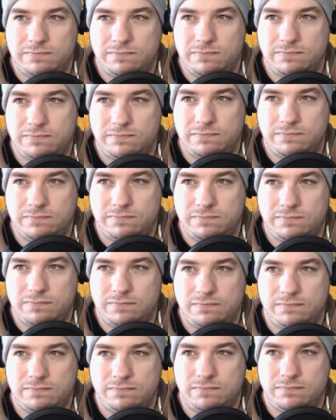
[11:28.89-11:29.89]

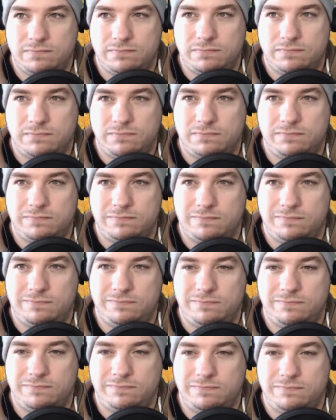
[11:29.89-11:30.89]

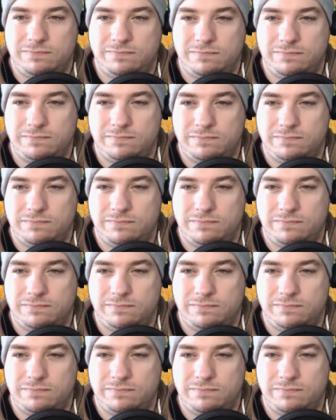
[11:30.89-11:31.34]
(silent)